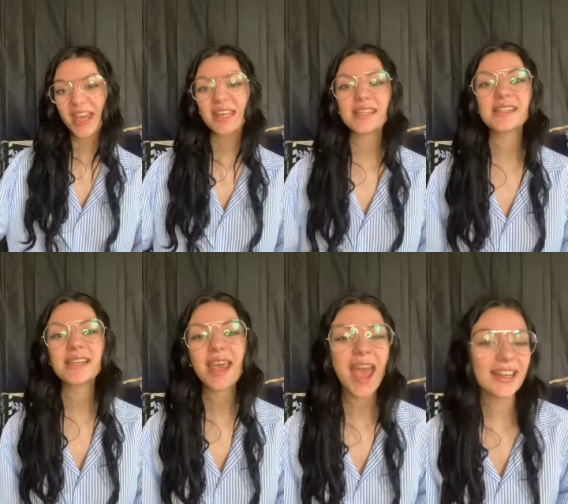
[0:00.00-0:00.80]

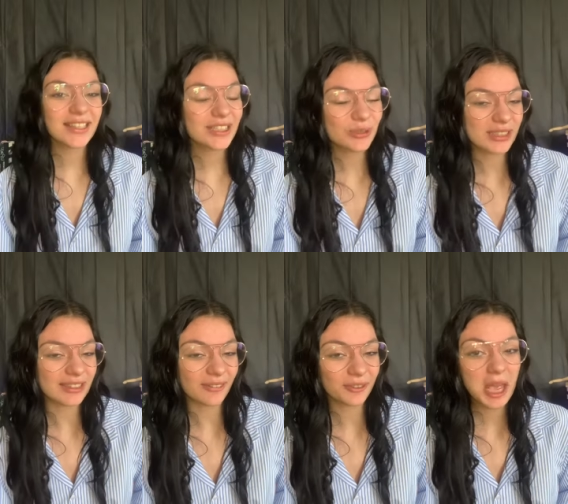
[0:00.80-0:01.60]
easy and
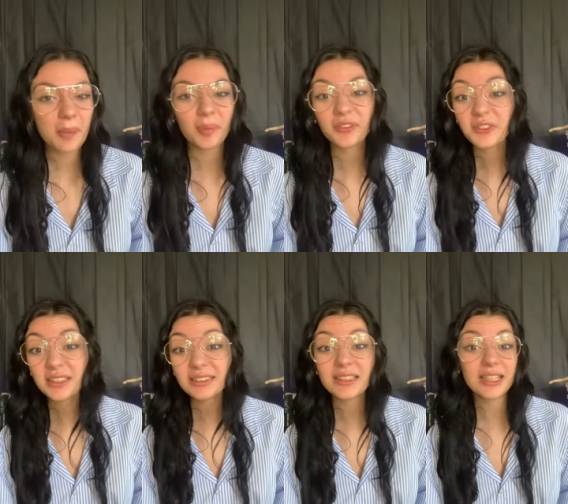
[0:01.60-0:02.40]
intuitive,
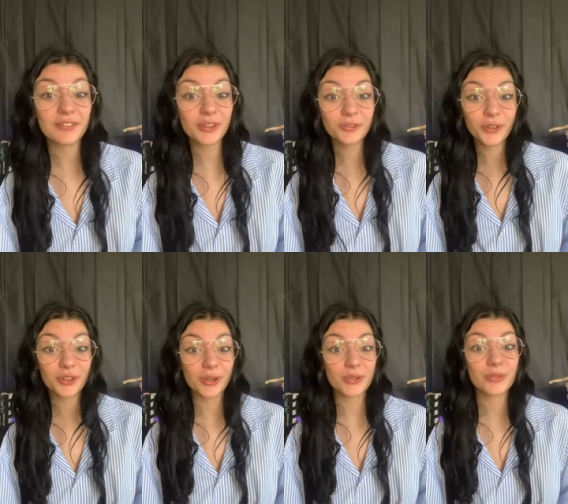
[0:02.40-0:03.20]
perfect even for
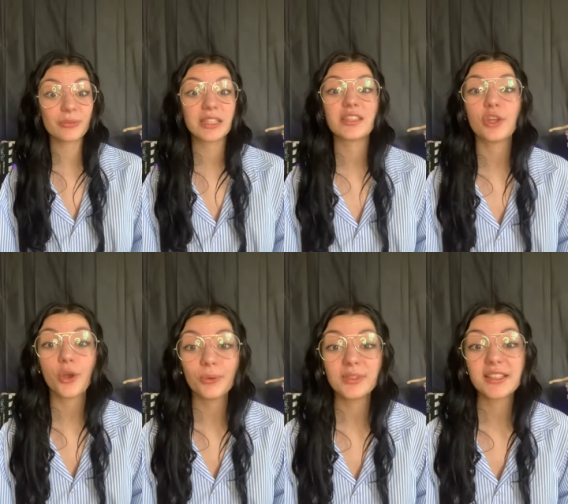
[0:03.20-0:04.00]
those with
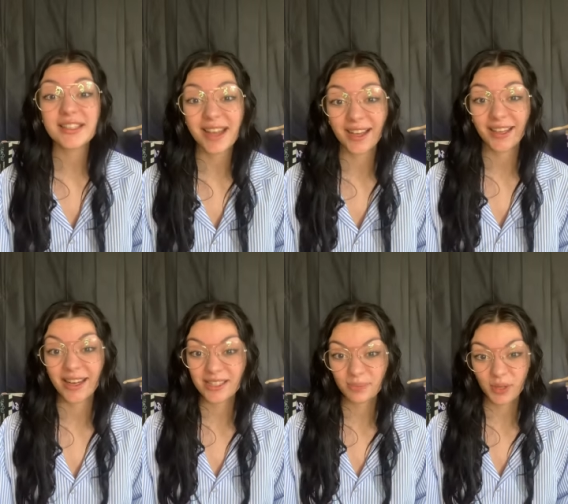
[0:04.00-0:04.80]
no design
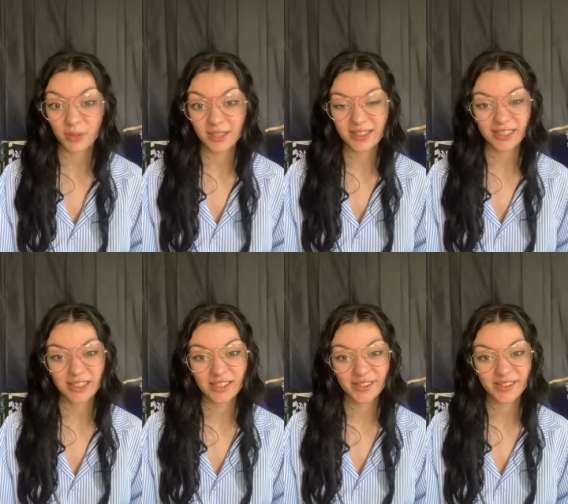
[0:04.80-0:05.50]
experiences.